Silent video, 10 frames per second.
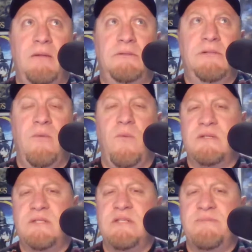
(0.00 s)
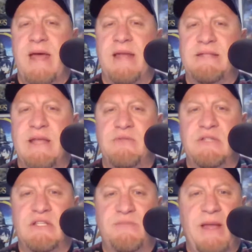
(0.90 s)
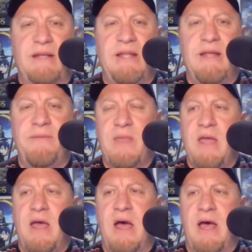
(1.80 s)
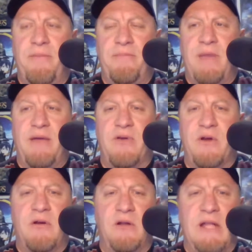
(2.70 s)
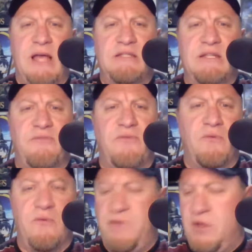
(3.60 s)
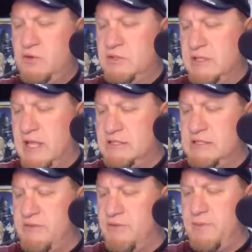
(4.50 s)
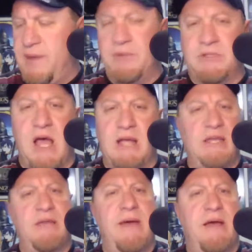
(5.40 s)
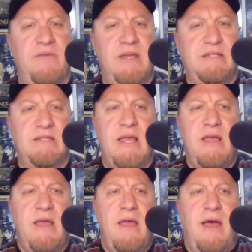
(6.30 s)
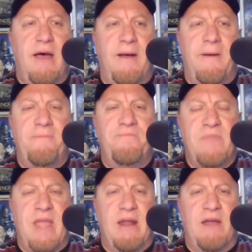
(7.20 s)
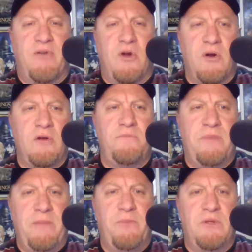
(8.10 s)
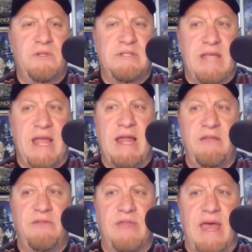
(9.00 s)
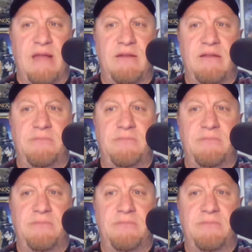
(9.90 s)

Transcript: it wasn't as bad as I was expecting. I've heard lots of different reviews and lots of different people talking about this. And I've heard people saying that